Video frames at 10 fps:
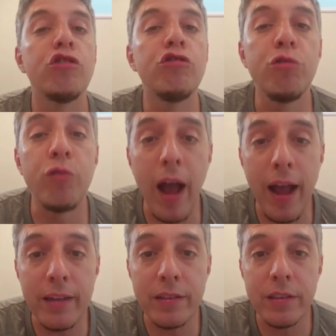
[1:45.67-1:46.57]
do
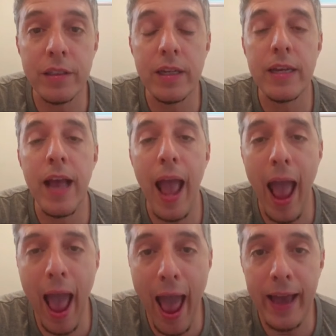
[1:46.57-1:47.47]
not
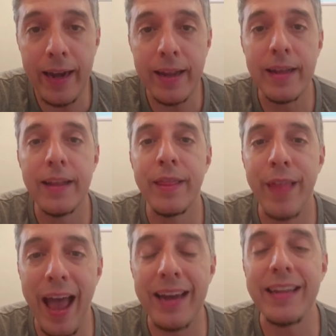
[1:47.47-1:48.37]
add
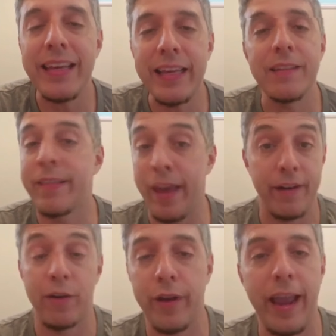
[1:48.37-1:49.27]
that
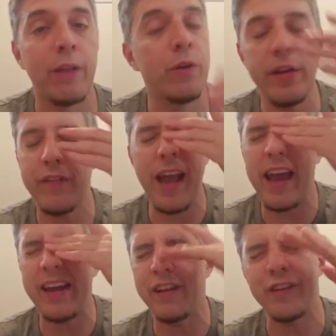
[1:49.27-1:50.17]
there, okay? Don't even
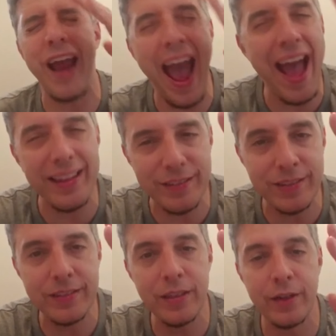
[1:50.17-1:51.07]
add it in your
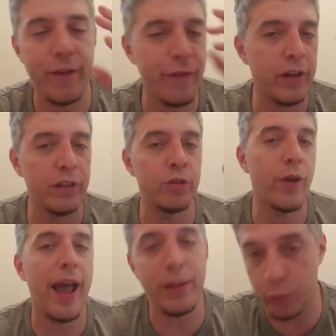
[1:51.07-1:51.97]
ads, okay? If you're going to
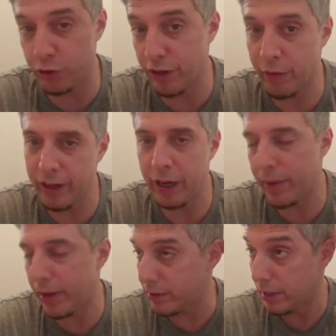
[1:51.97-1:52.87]
do ads, which I
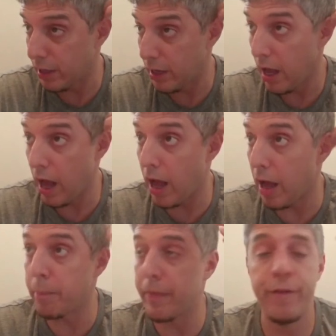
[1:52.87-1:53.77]
recommend,
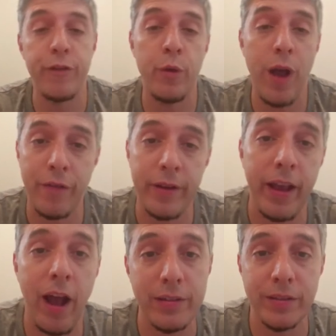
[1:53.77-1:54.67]
if you have
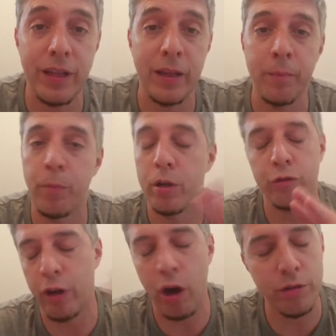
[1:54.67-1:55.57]
a hot-selling book,
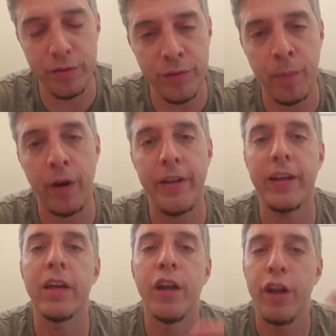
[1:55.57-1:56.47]
regardless of the
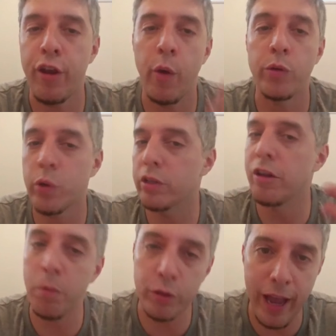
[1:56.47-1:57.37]
market, you always want to
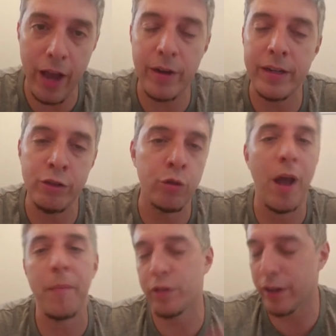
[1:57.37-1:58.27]
double down and do
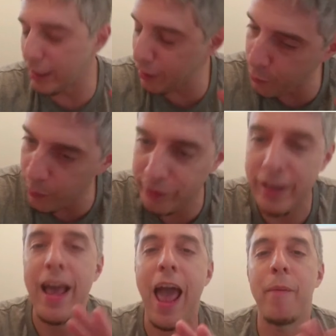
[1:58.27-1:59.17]
Amazon ads.
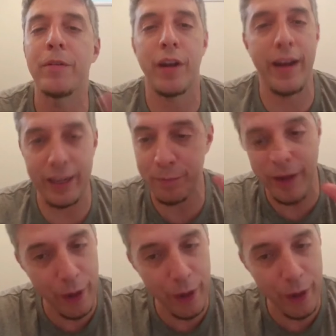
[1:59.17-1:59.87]
Amazon ads. But